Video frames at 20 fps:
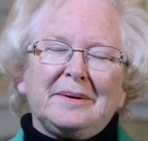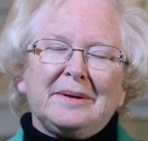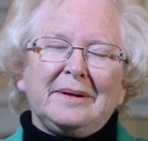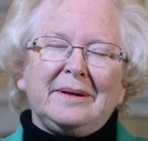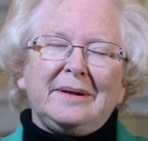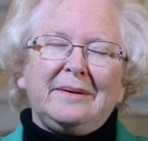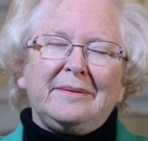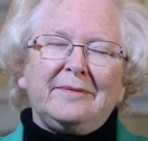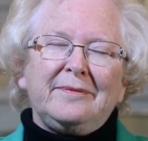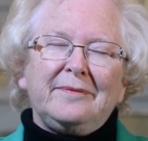
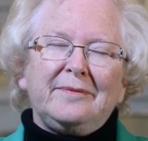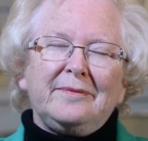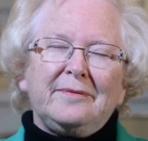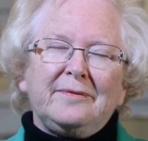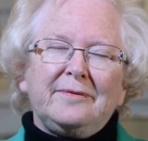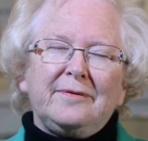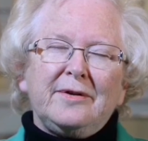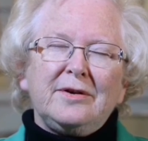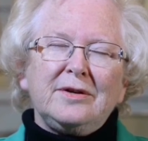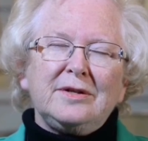The
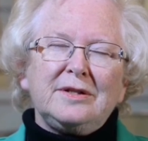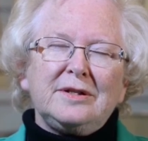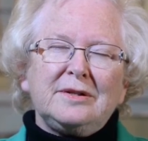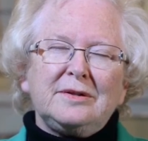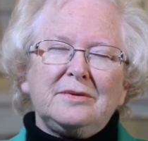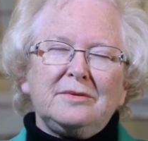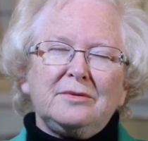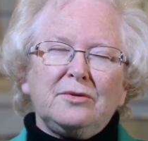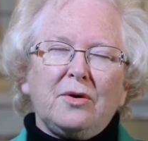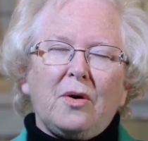first
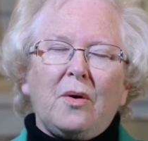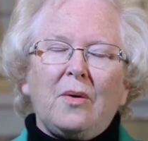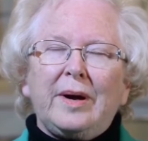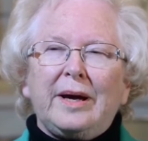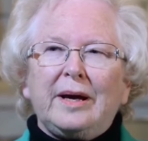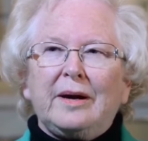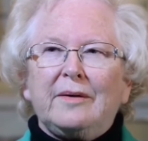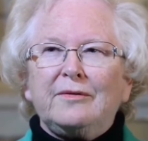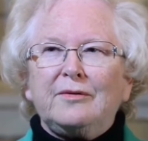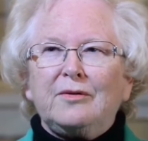
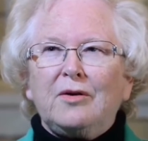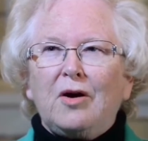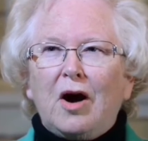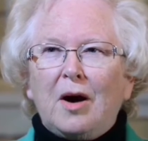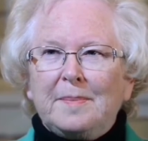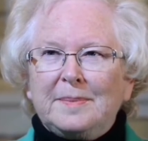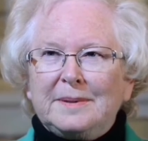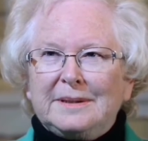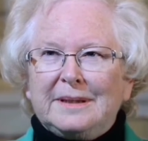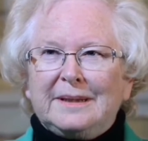growing of
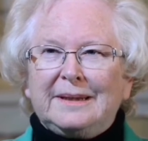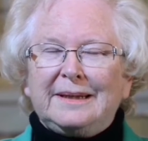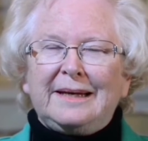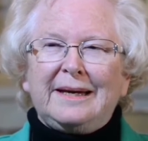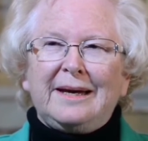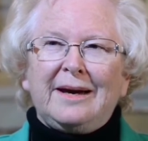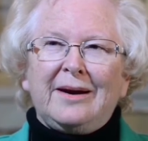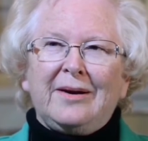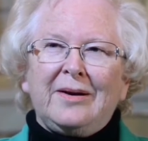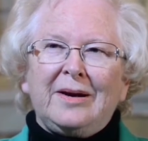crops in
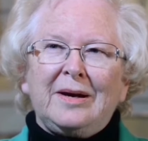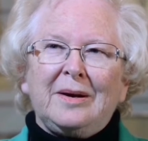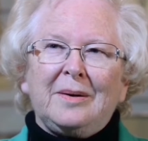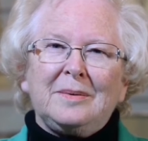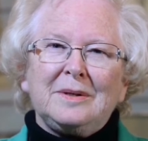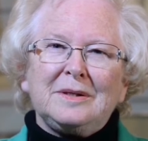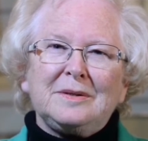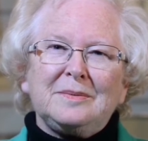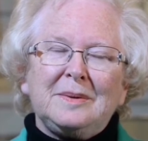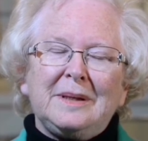the area
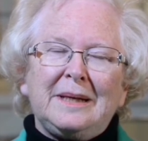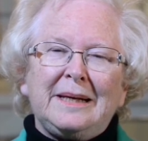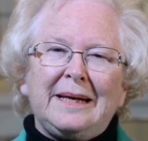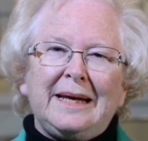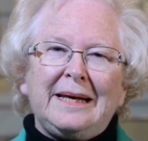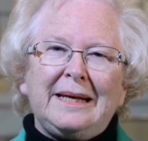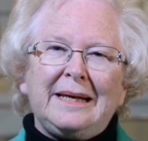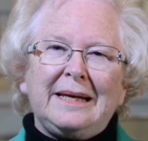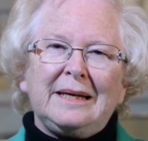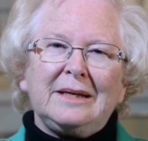was
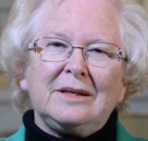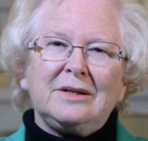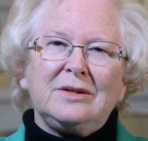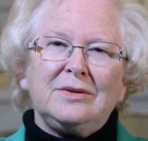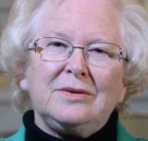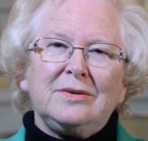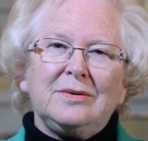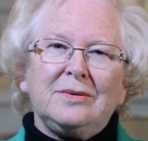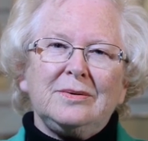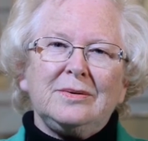relating
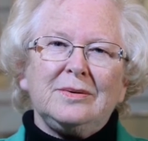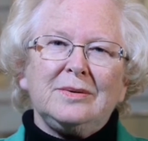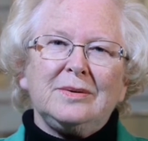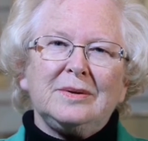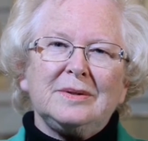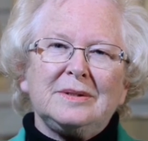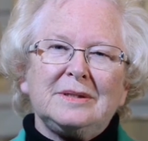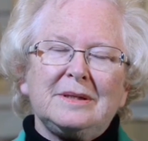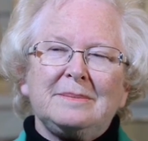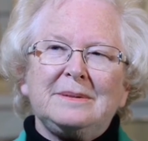to
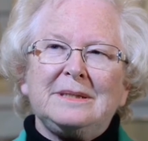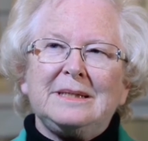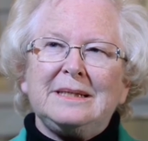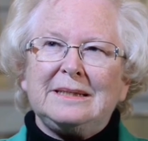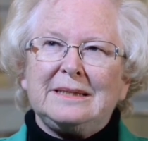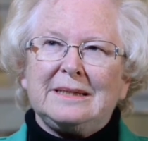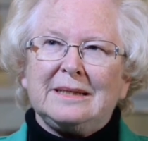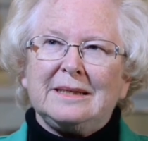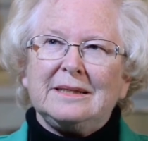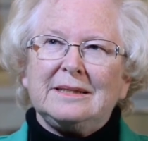
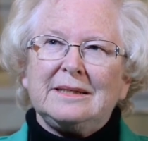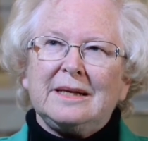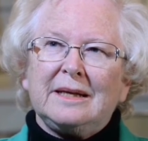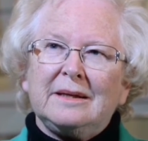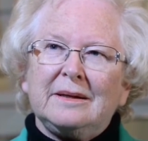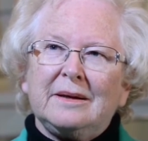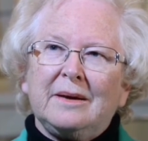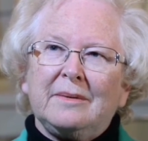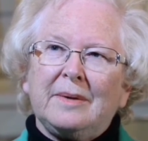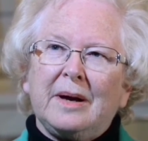subsistence
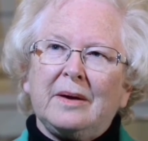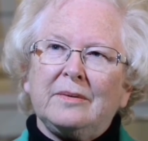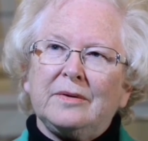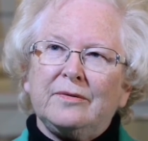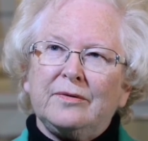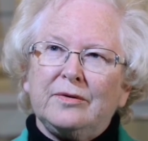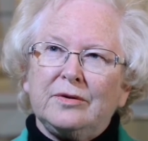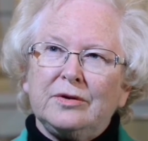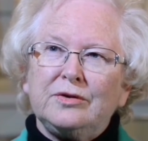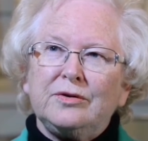around the
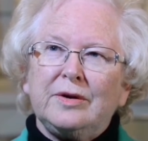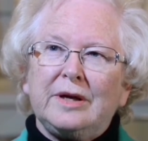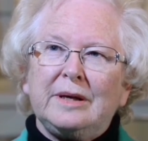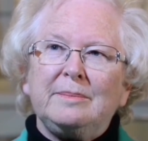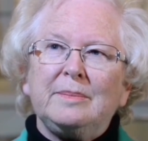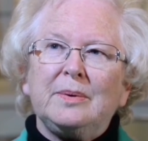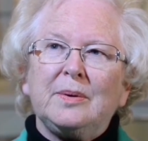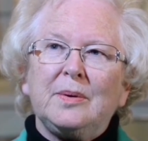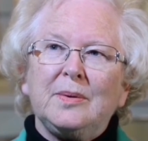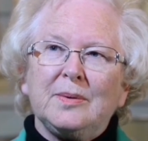fur
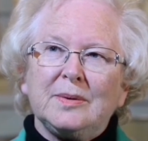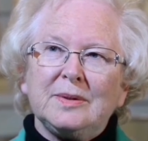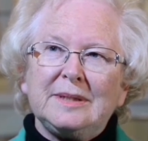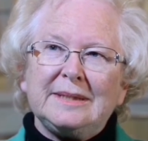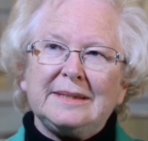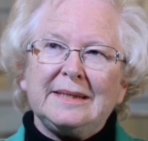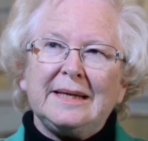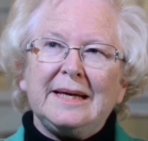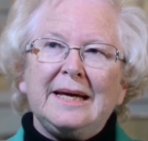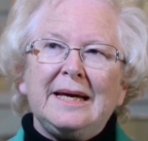trade posts.